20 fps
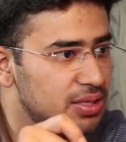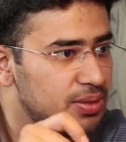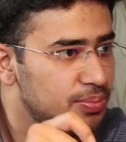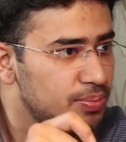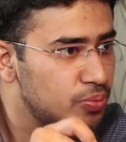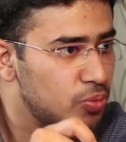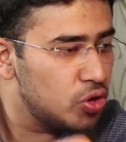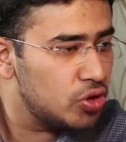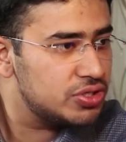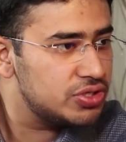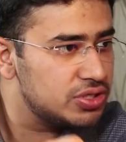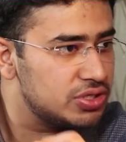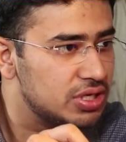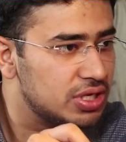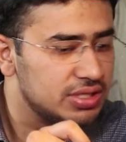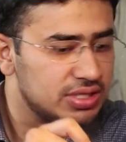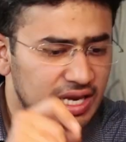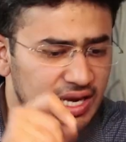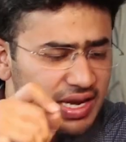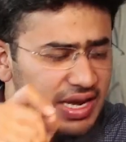
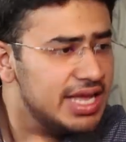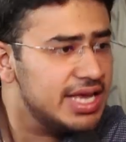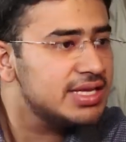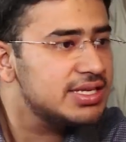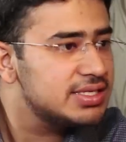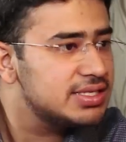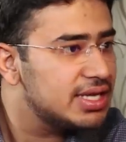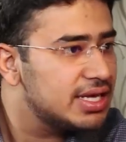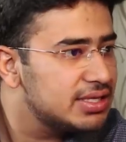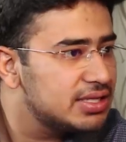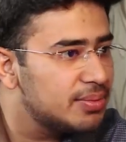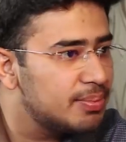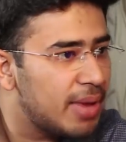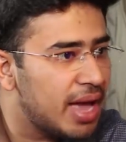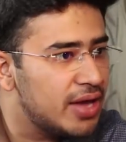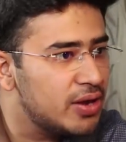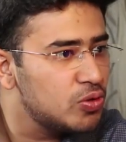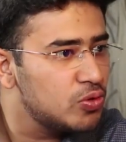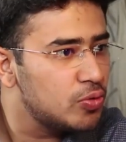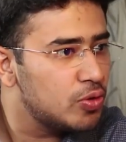the least that the
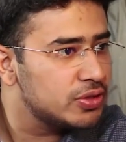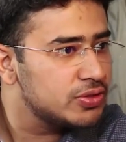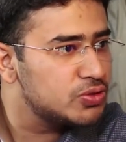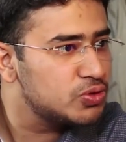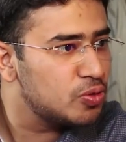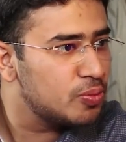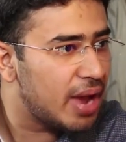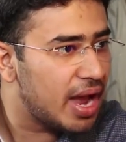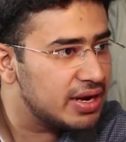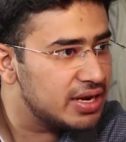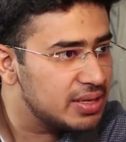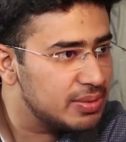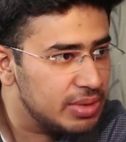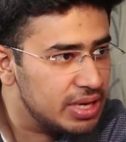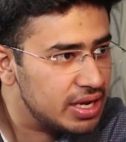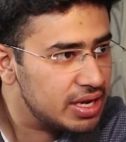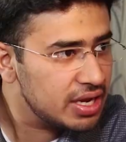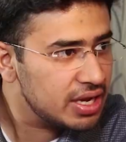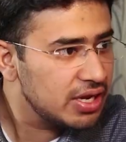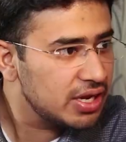man who wants to marry me